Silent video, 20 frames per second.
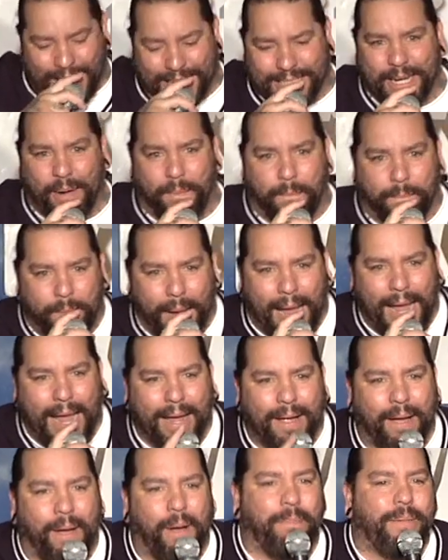got your
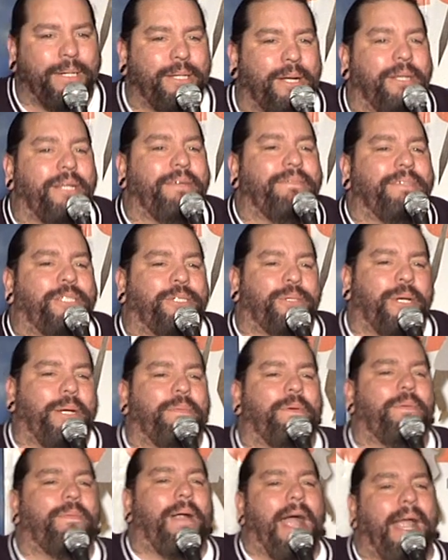bag, homie. Don't even
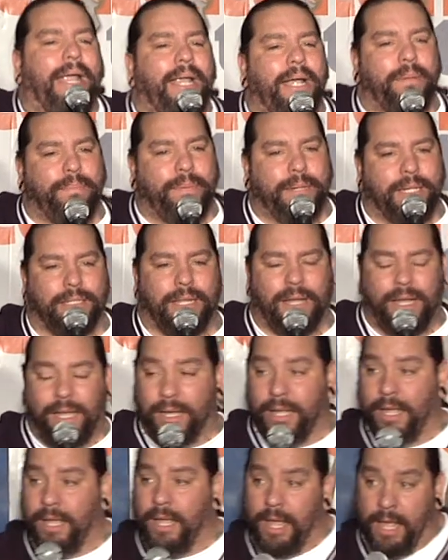trip. We're right here, big
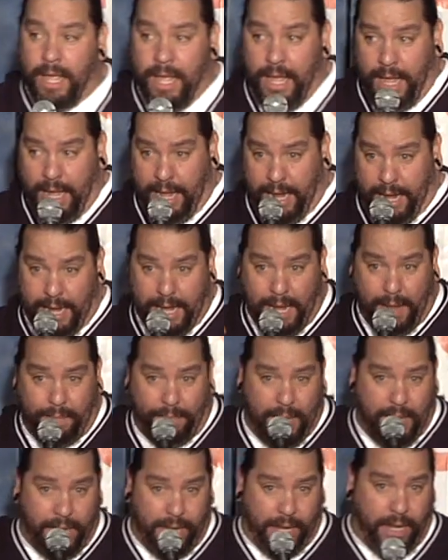dog. And
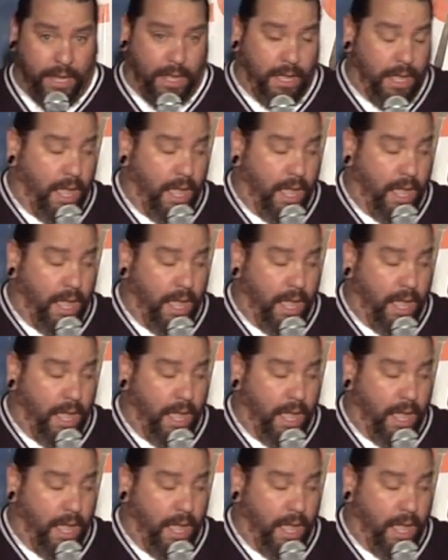I'm like,